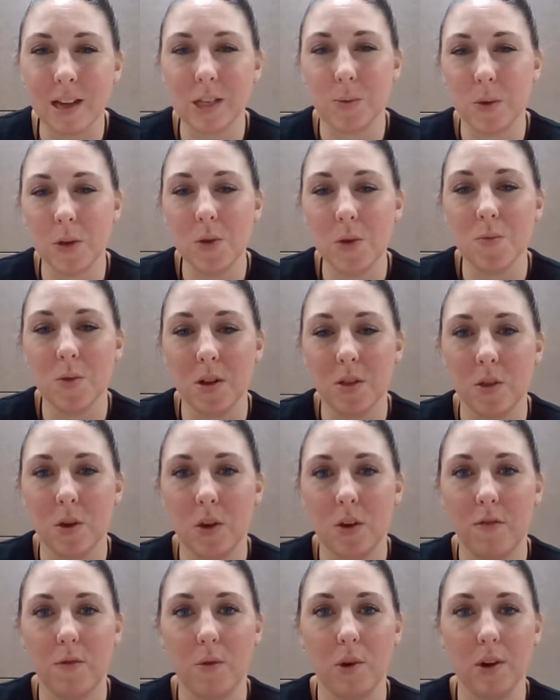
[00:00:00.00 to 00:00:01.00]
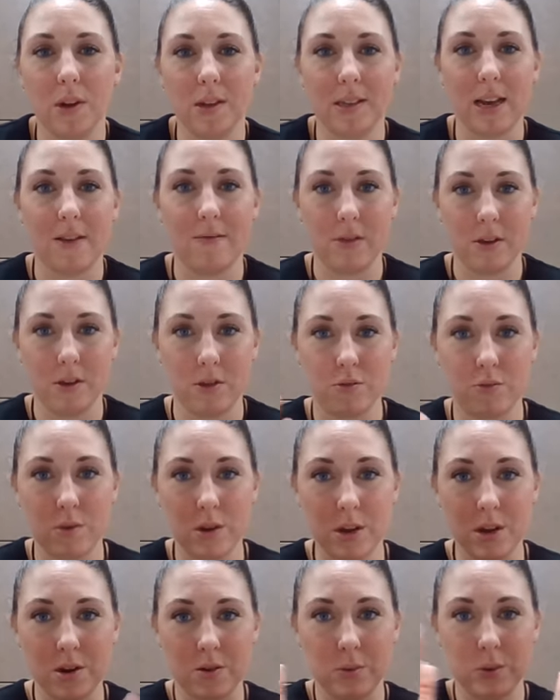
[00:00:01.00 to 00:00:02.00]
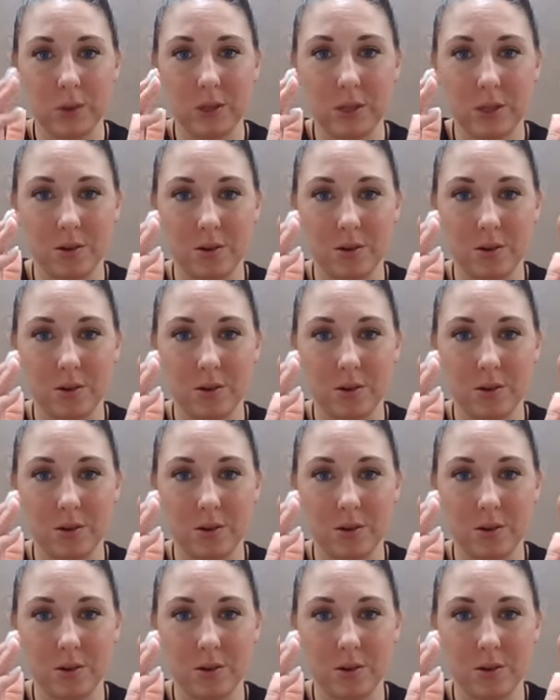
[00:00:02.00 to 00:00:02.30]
that's what you want to look for, is having 3 notes